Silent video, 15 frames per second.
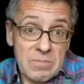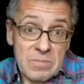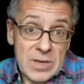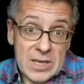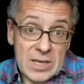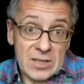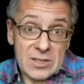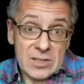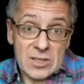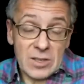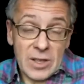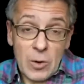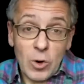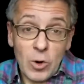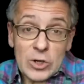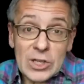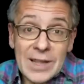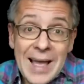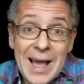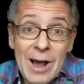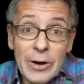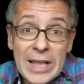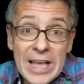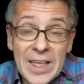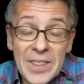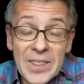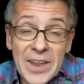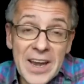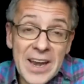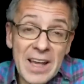Because they weren't allowed
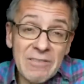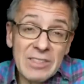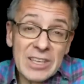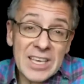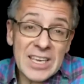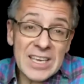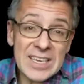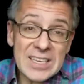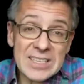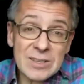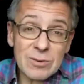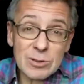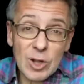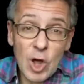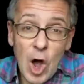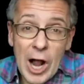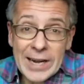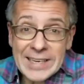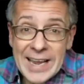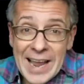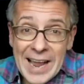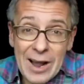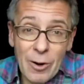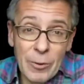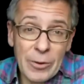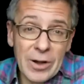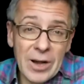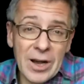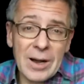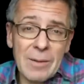in, they didn't have the keys, it was locked
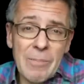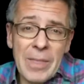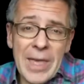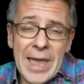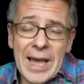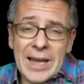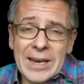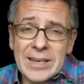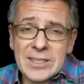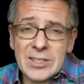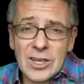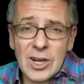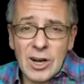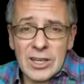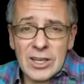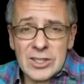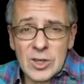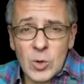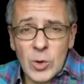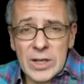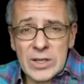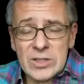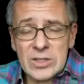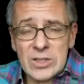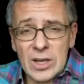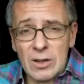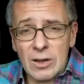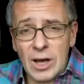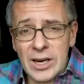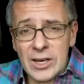down, and as a consequence,
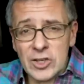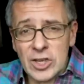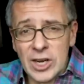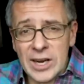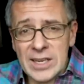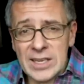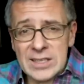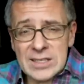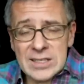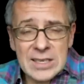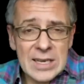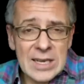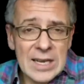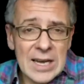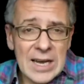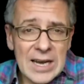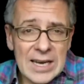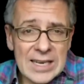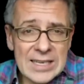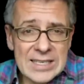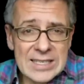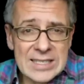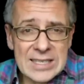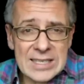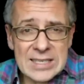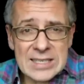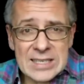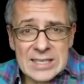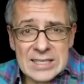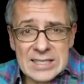a lot of Chinese
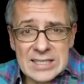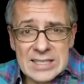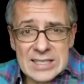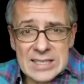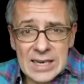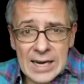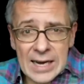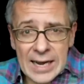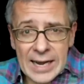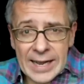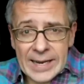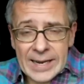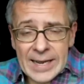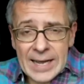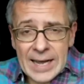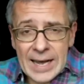citizens died.